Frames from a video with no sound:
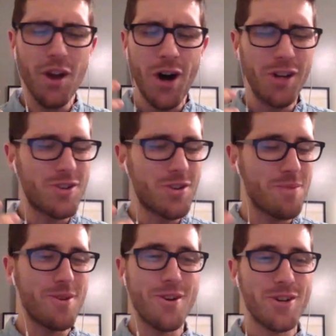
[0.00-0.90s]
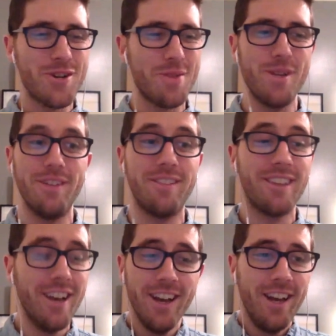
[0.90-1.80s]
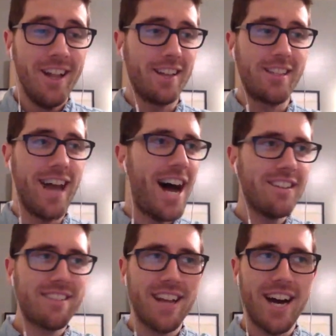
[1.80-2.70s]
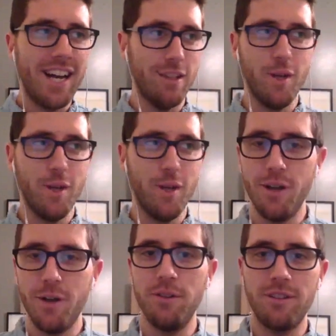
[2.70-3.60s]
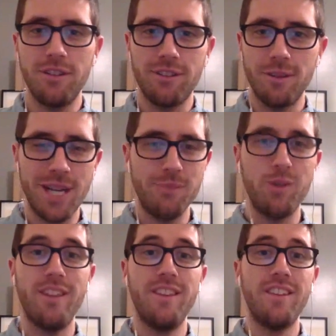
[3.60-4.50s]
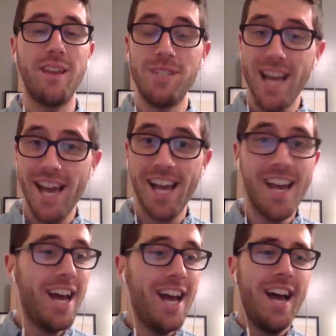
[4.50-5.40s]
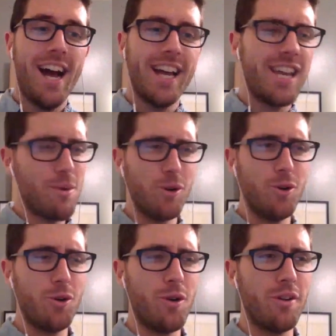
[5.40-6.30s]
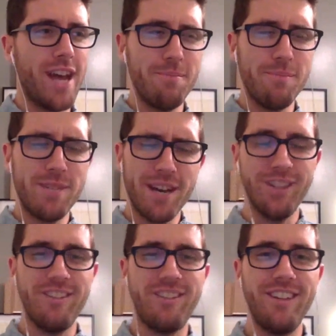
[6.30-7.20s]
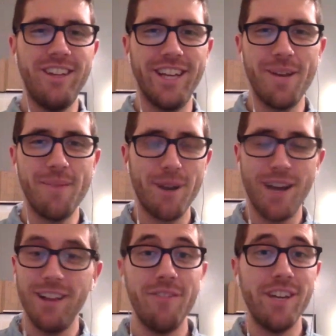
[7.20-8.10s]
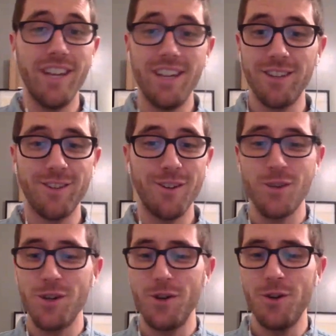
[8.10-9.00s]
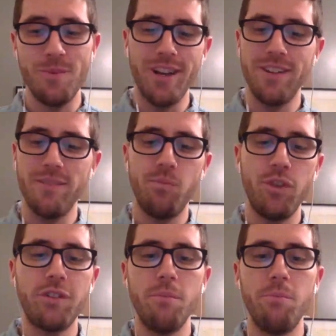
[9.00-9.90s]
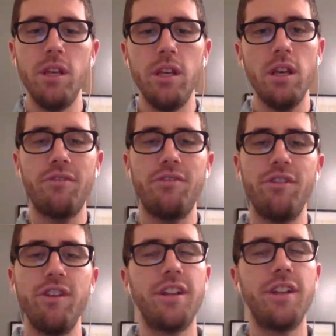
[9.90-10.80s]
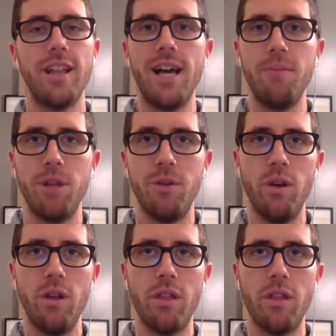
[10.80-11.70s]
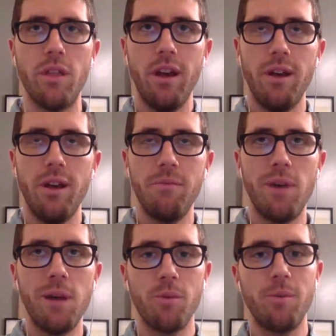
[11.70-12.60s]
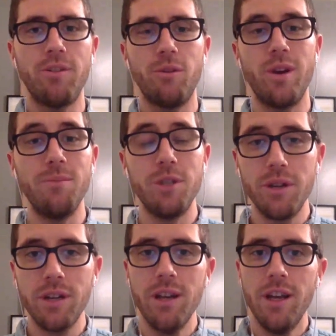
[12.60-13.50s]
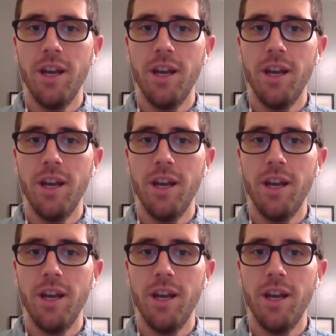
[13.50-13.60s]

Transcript: entrepreneurship is like the highest highs, lowest lows, sometimes within the same day. I can't remember who quoted that. I'm definitely stealing it, but I love it and it's so true. But just to be feel in alignment with my purpose and what I'm doing